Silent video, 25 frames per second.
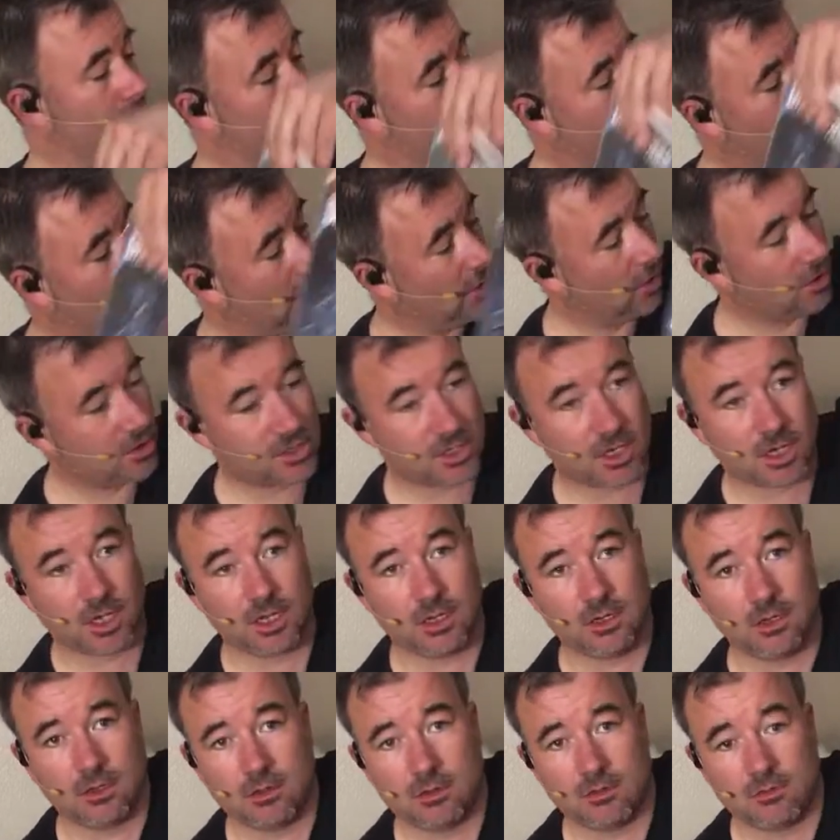It looks
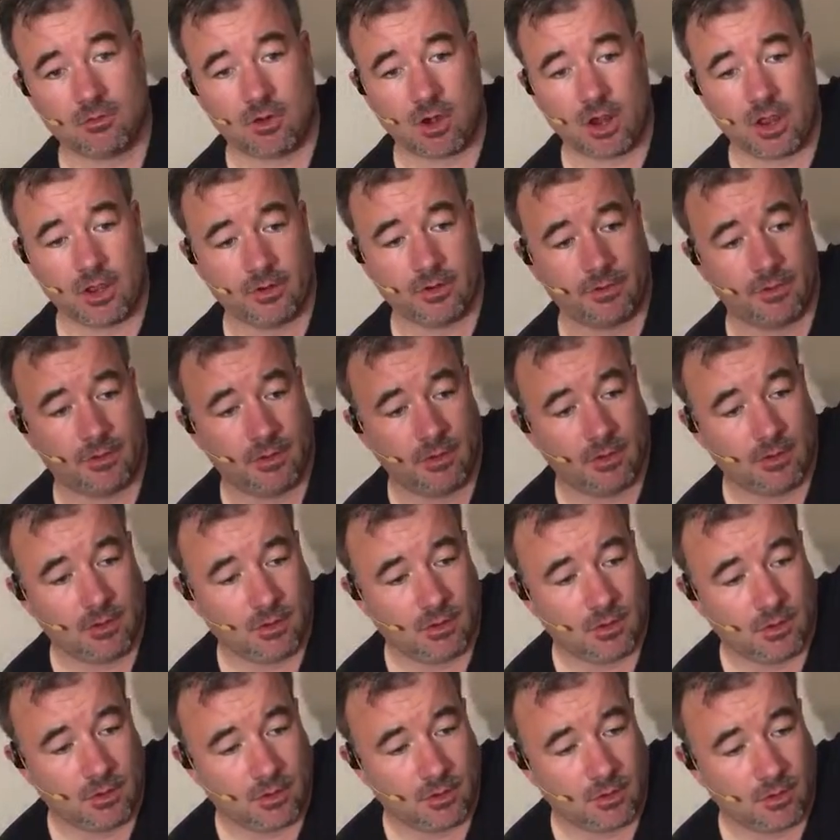good, right?
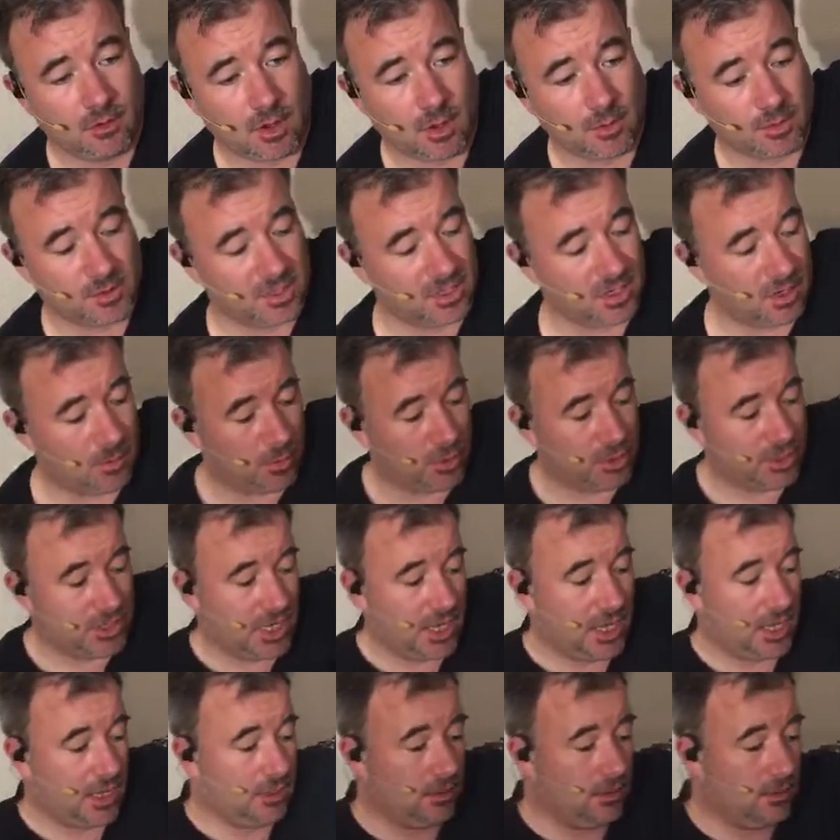Up to number
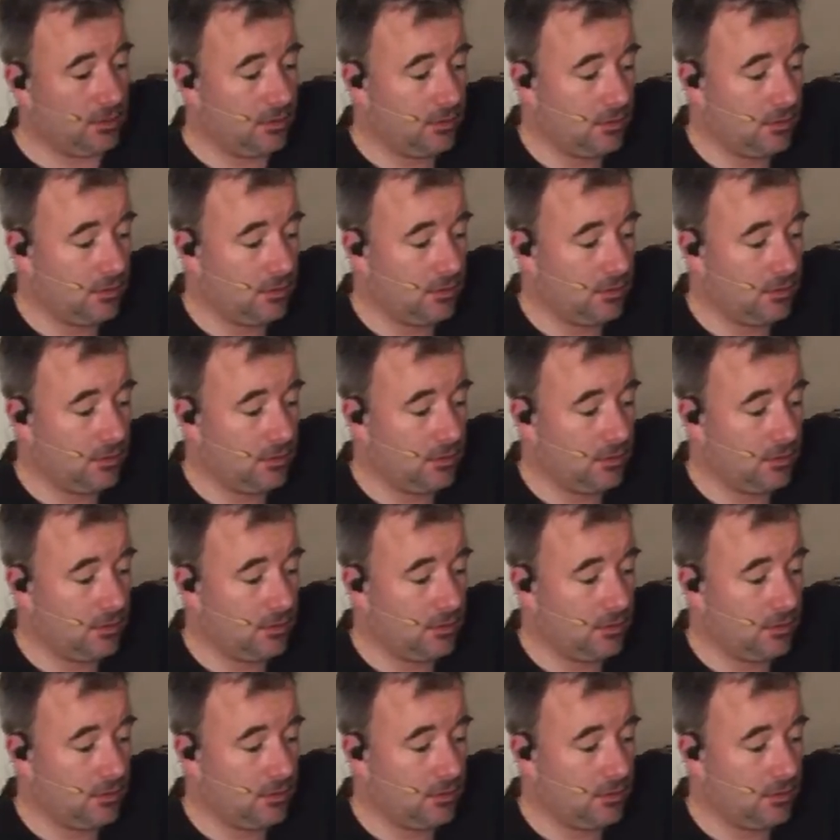10.